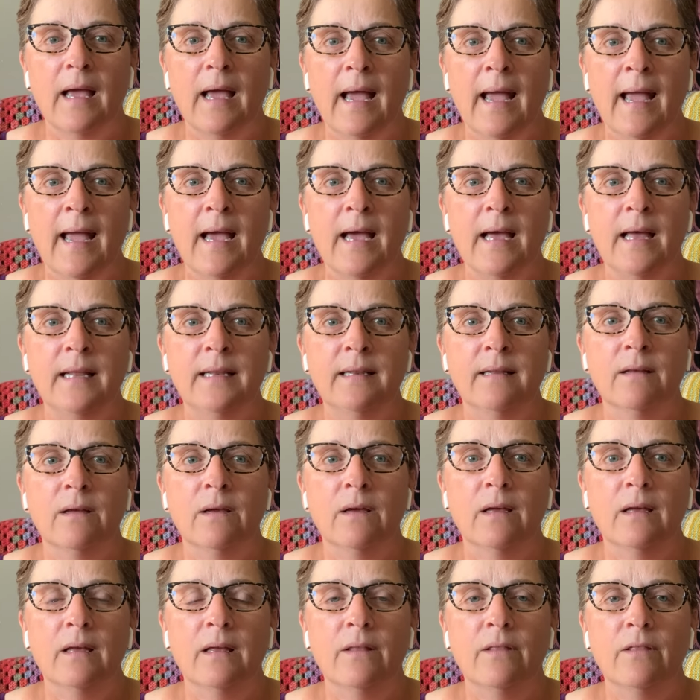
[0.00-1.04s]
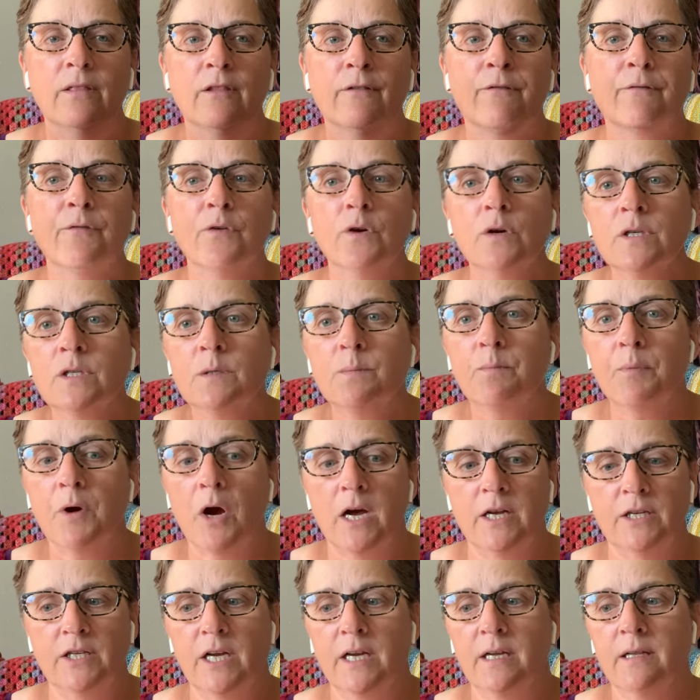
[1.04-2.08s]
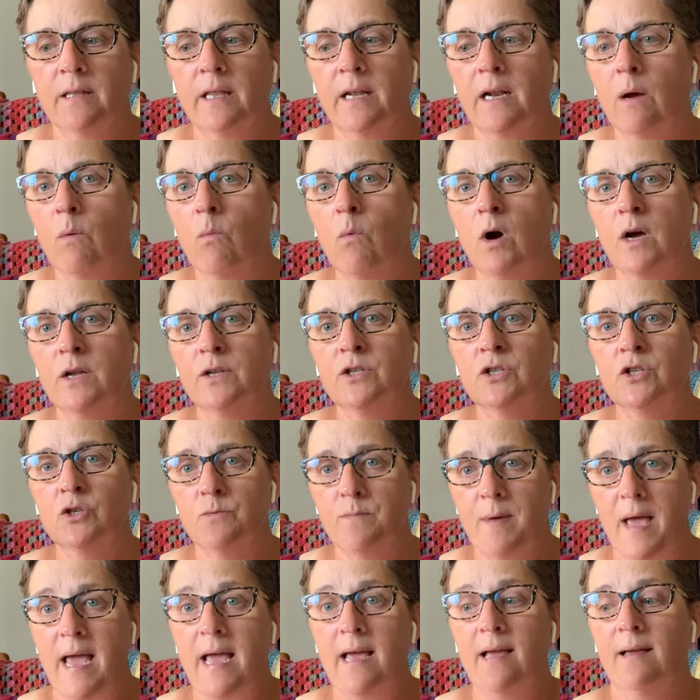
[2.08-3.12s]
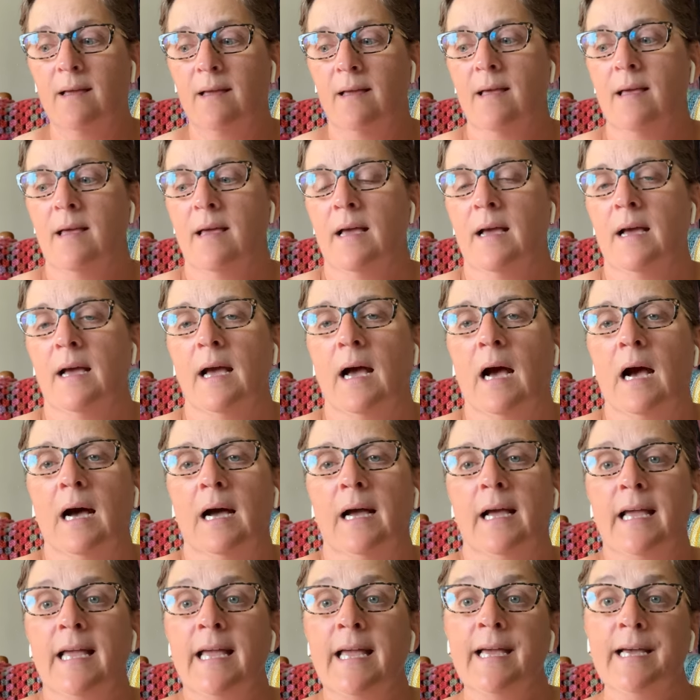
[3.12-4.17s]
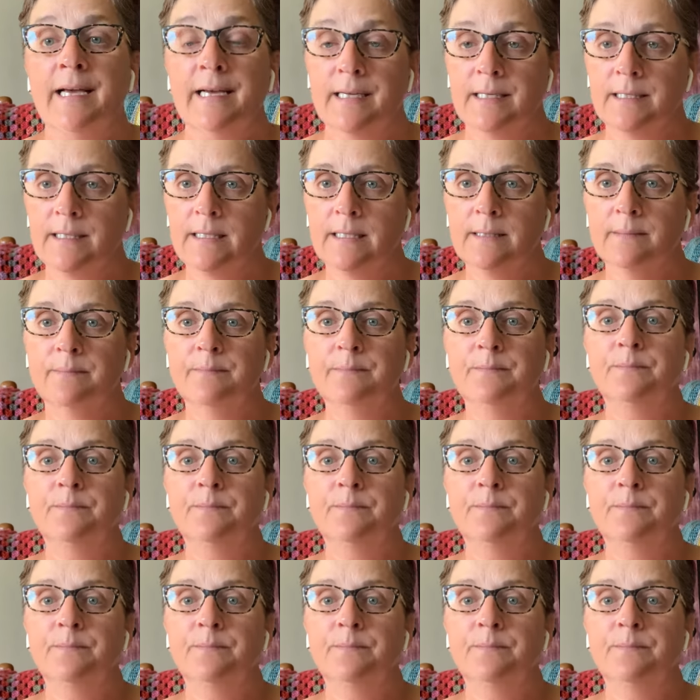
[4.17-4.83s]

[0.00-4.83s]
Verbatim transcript: and the first project that I want to make uh, is,